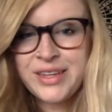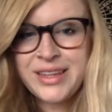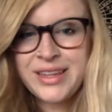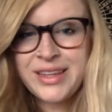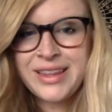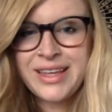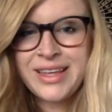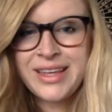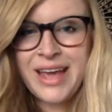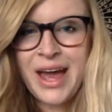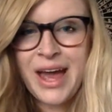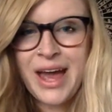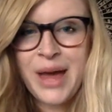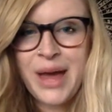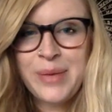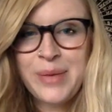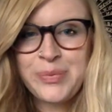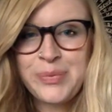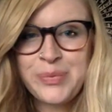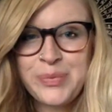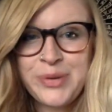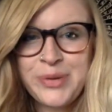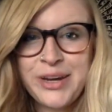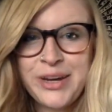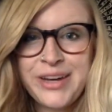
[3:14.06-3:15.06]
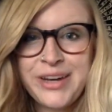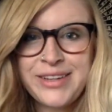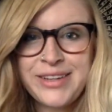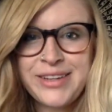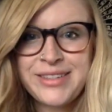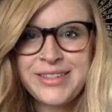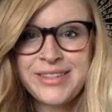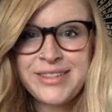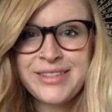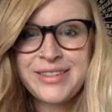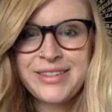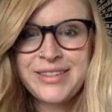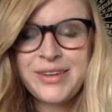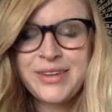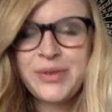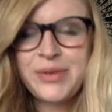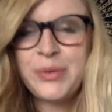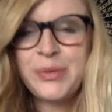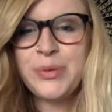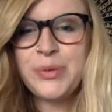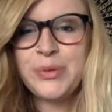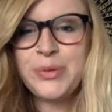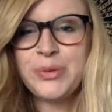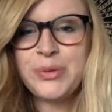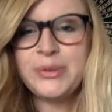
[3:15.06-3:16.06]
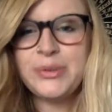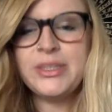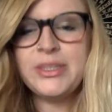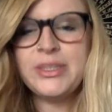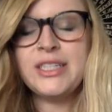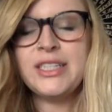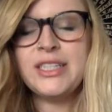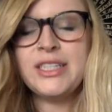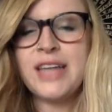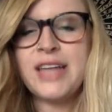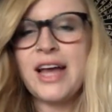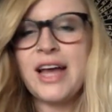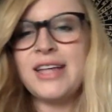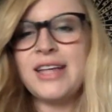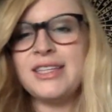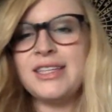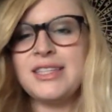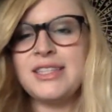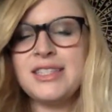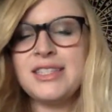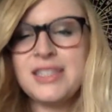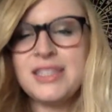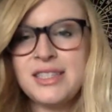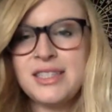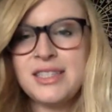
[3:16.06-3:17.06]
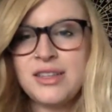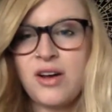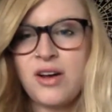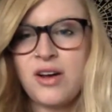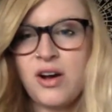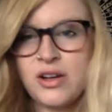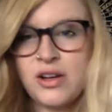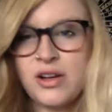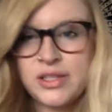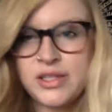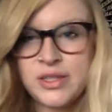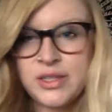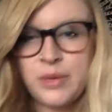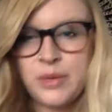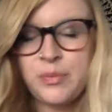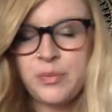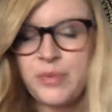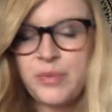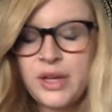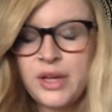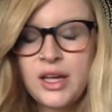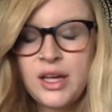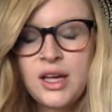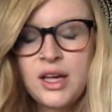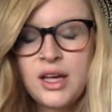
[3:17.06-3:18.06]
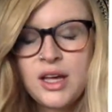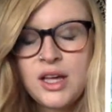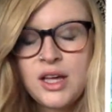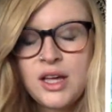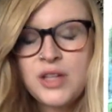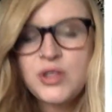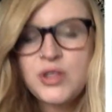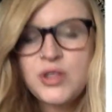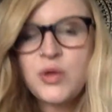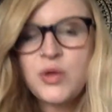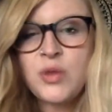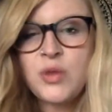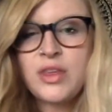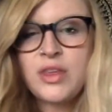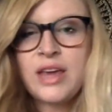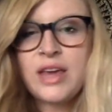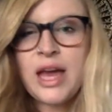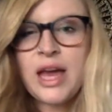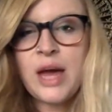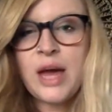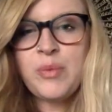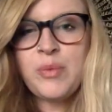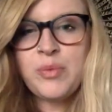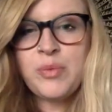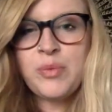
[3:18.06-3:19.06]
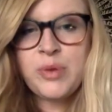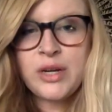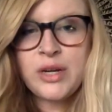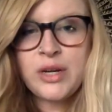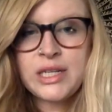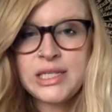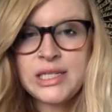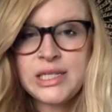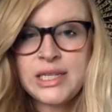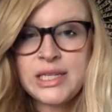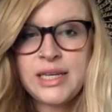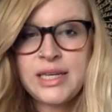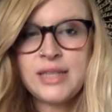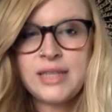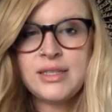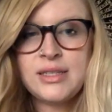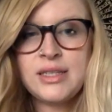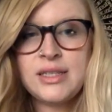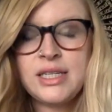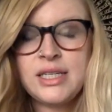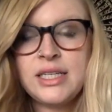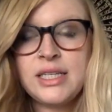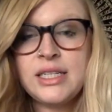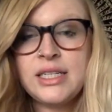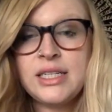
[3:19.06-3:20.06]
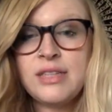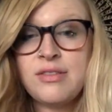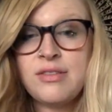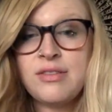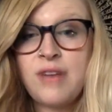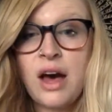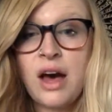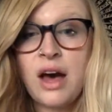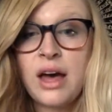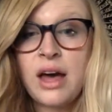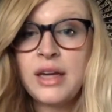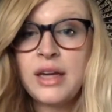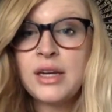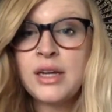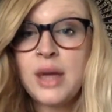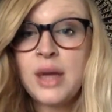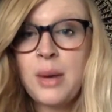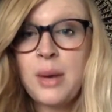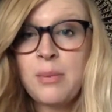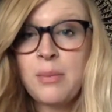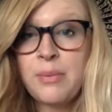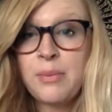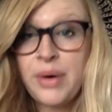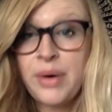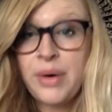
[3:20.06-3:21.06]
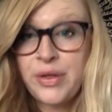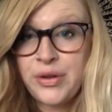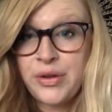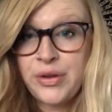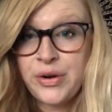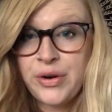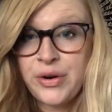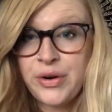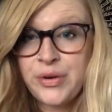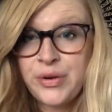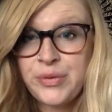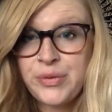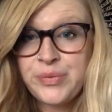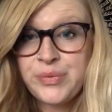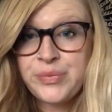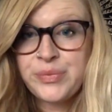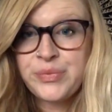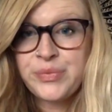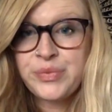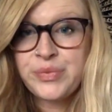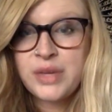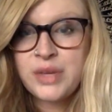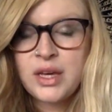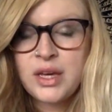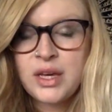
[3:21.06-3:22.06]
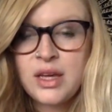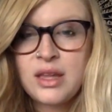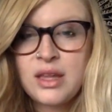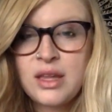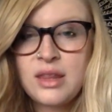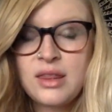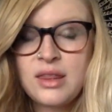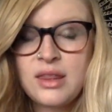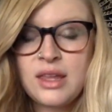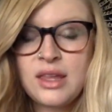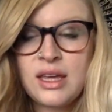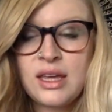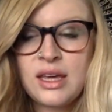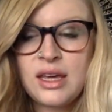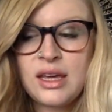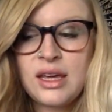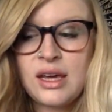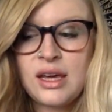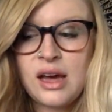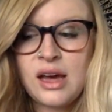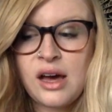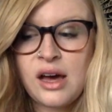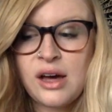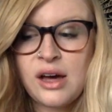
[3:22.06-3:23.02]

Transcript: the Empress. Ooh, yes, this is awesome. So the Empress is the divine mother, the